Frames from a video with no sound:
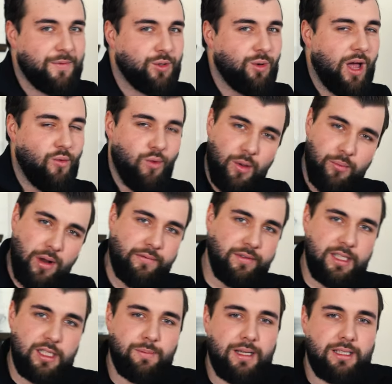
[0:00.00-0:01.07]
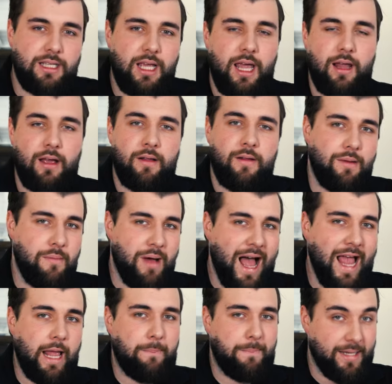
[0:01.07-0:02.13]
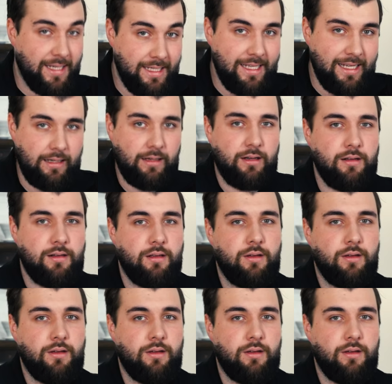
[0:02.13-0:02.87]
So I will preface this by saying, in my opinion,